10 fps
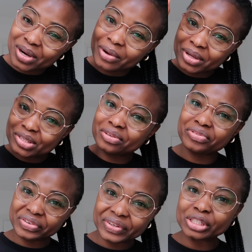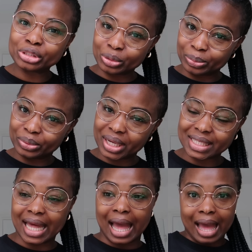When I went to the fragrance shop, I
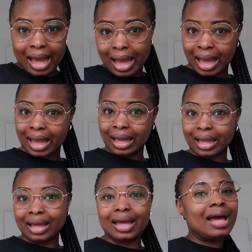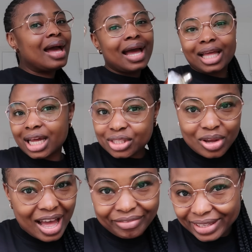was like, ah, I got
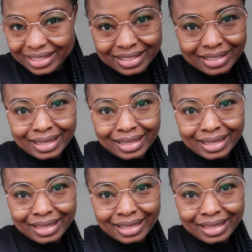to have it.